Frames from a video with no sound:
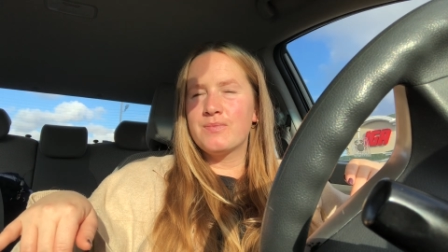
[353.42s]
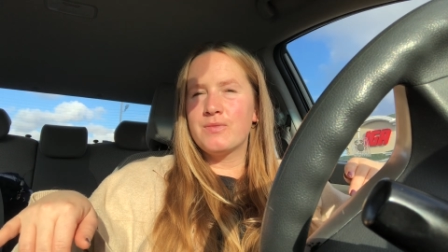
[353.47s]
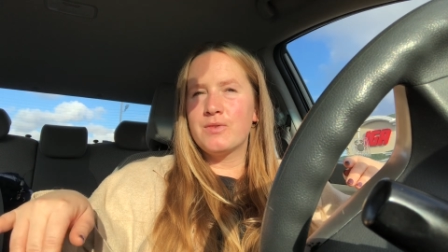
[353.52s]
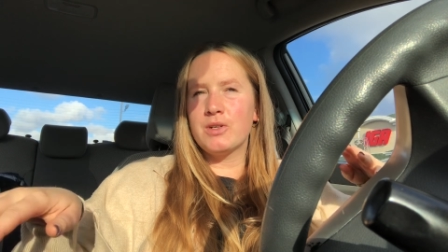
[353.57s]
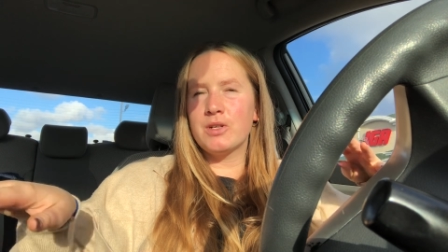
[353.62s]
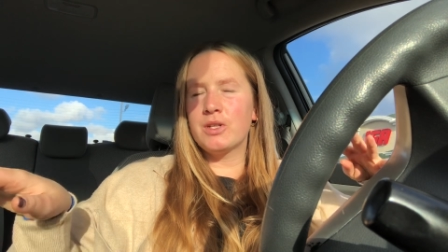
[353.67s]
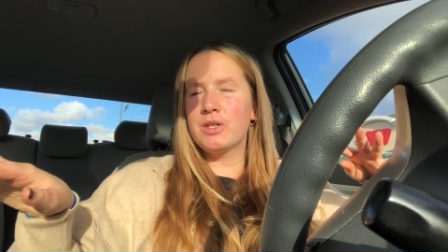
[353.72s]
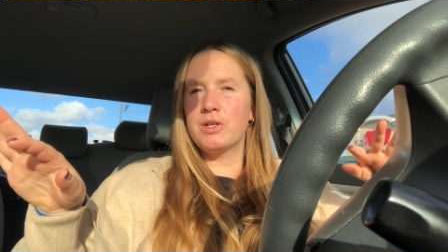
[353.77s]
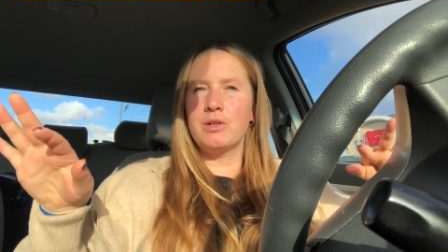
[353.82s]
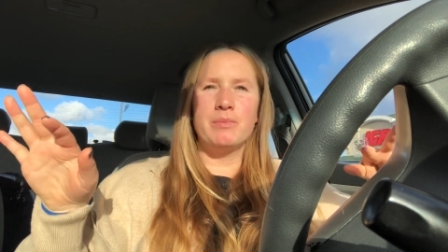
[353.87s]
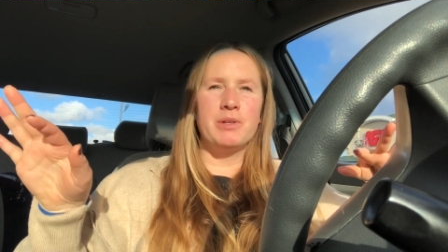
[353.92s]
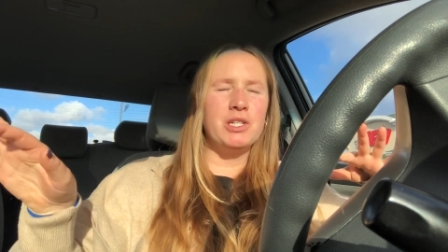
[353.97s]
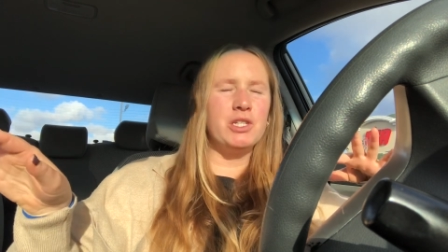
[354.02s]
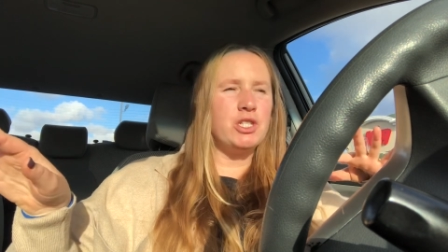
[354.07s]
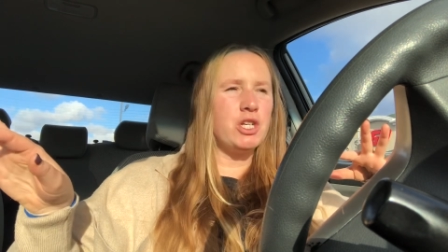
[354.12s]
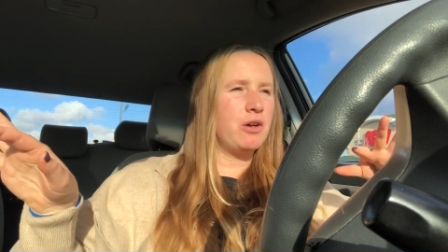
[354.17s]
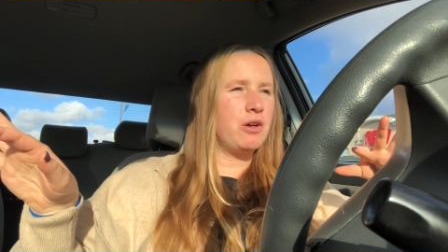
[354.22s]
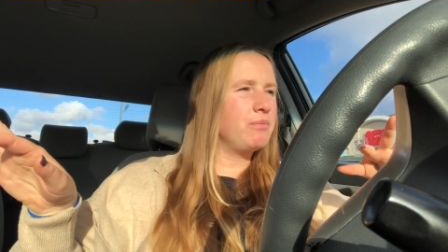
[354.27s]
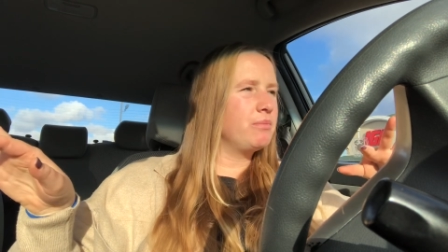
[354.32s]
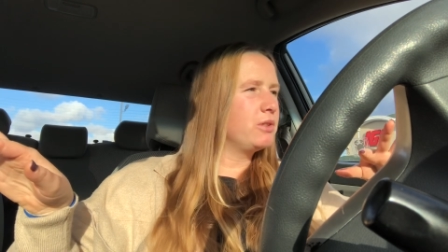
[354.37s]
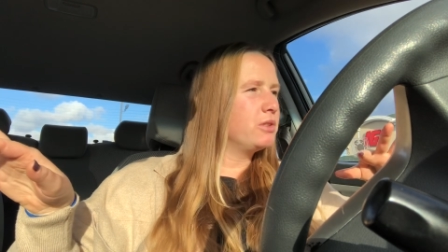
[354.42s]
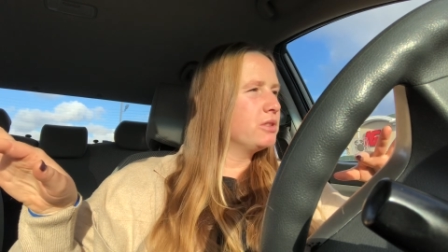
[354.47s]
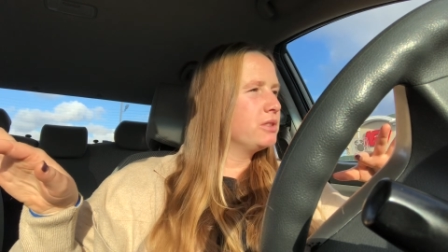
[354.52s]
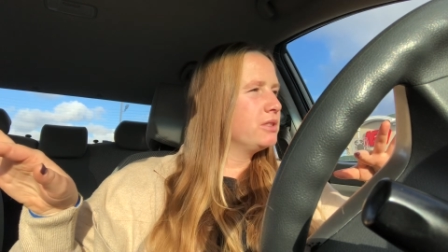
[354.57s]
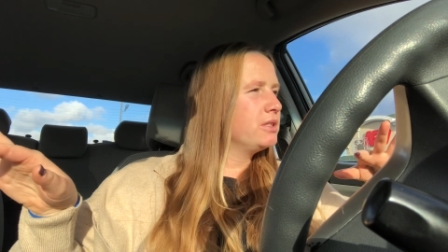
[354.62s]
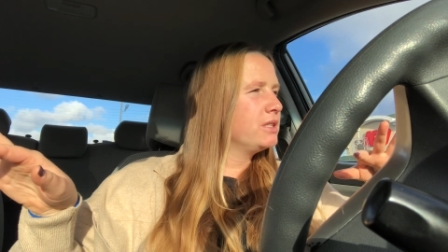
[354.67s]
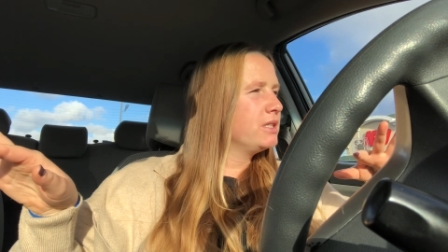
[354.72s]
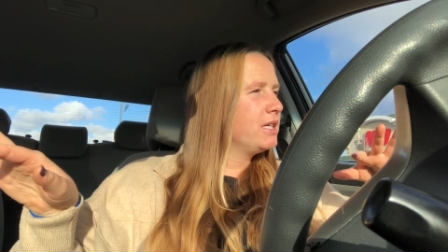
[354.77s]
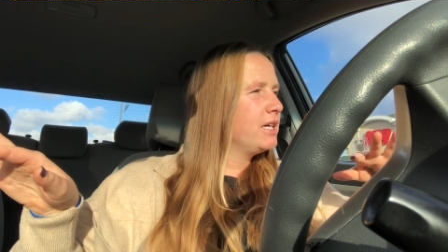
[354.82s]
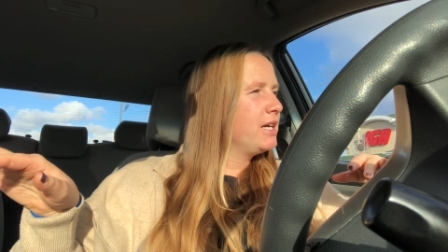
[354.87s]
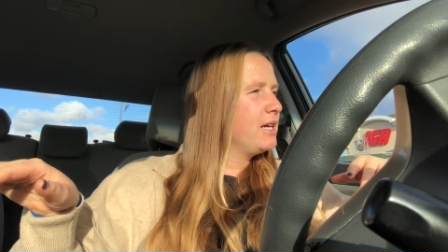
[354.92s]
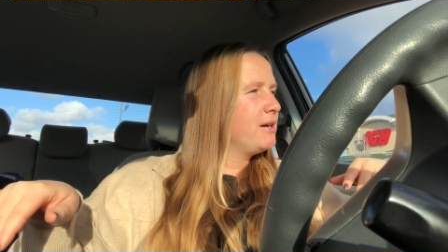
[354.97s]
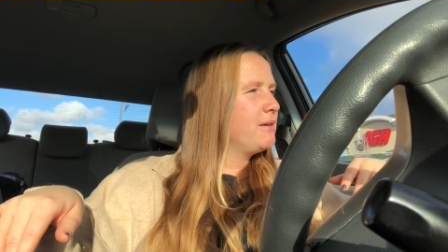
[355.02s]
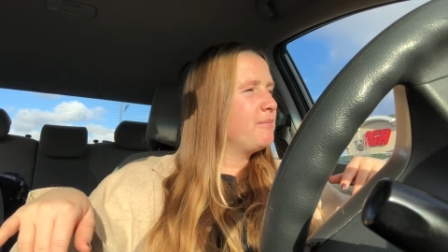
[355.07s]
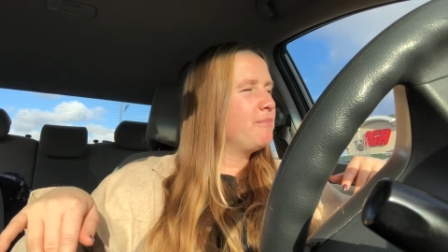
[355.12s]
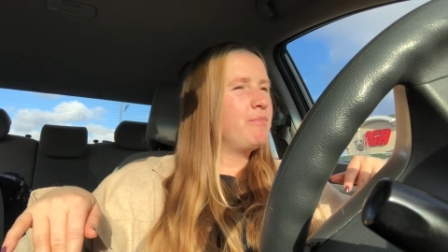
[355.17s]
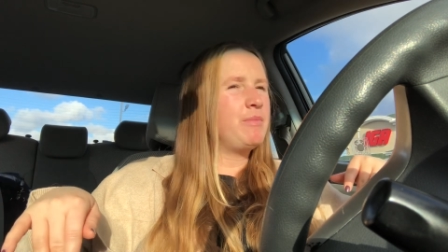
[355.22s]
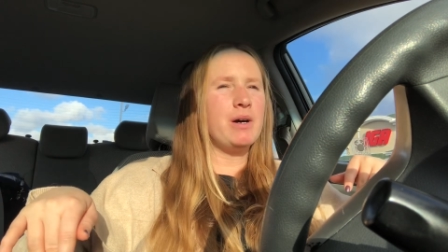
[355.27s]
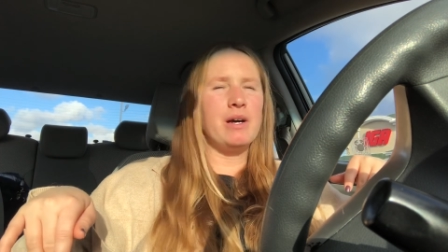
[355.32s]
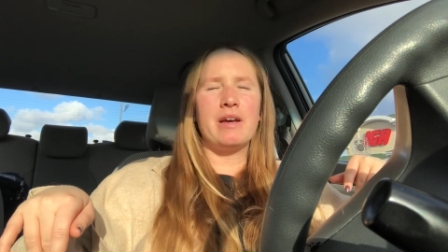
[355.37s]
they're a little bit jumbled,
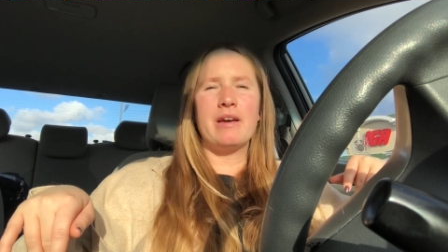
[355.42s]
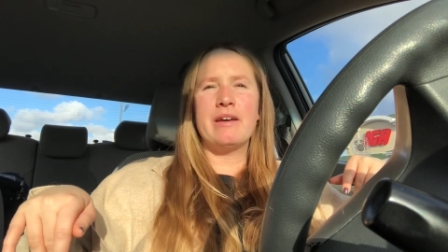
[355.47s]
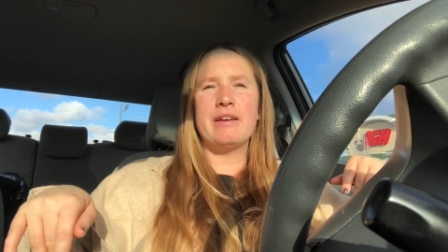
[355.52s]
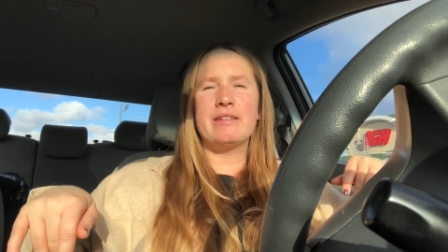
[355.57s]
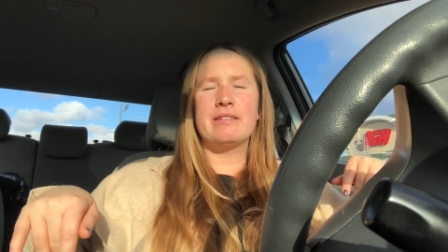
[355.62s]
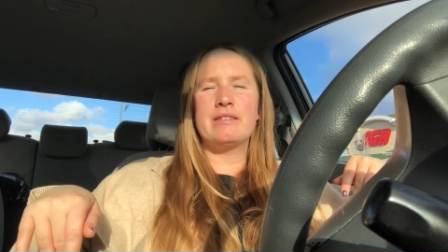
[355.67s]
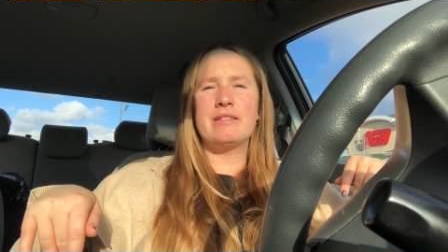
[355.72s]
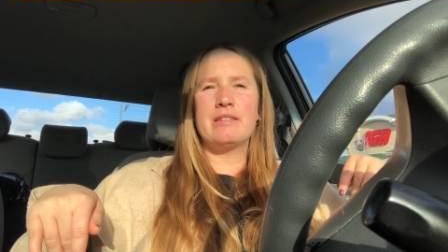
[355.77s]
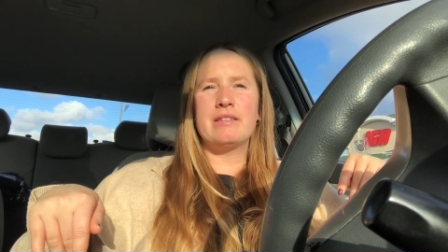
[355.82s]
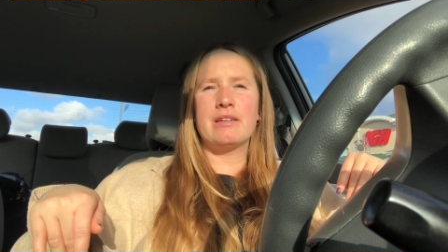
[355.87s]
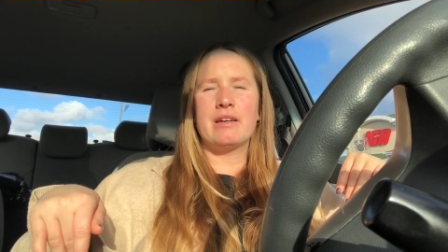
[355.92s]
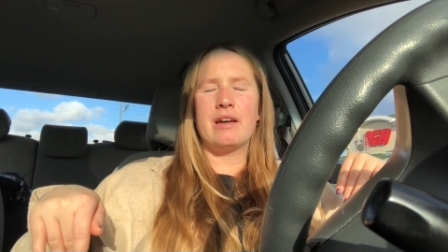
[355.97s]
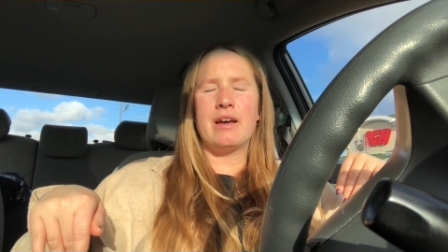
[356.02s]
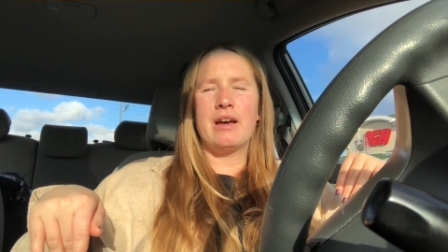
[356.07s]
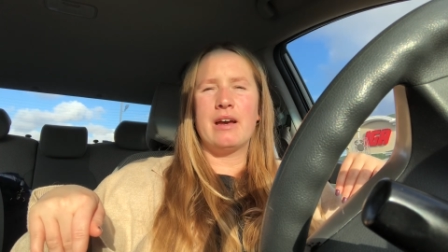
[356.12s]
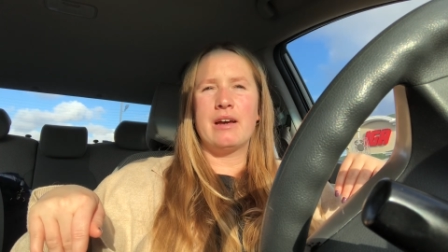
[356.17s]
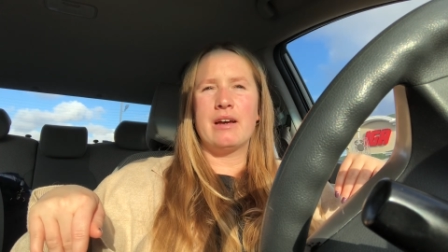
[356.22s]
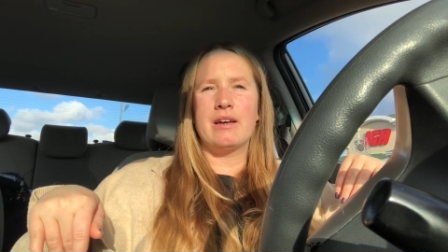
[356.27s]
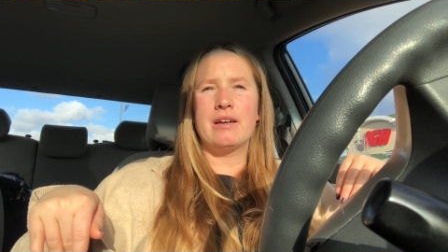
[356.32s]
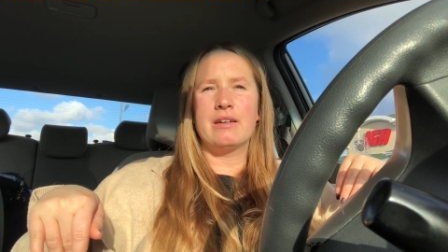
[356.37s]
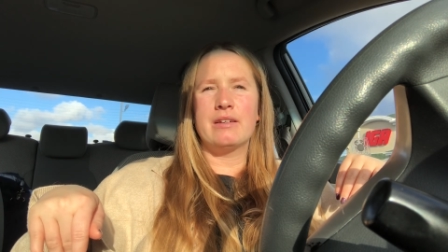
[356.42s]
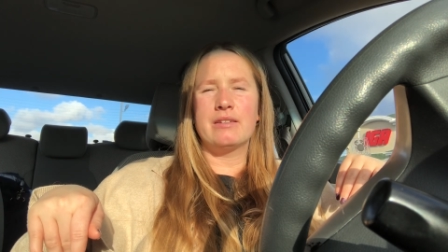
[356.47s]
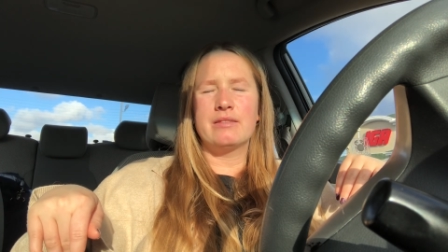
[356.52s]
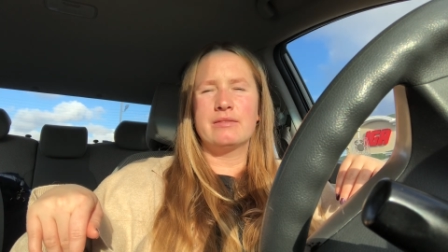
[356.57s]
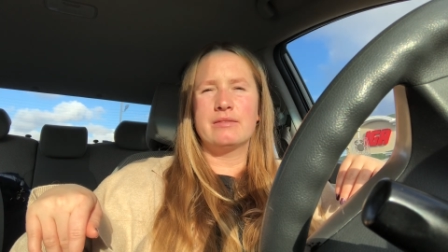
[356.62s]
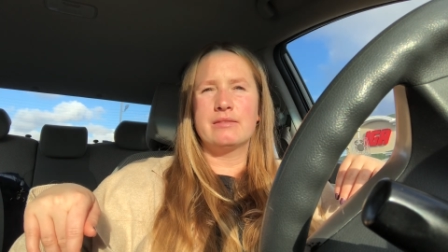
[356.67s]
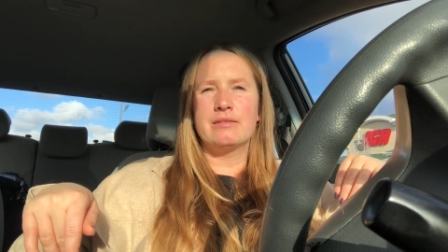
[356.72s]
but uh,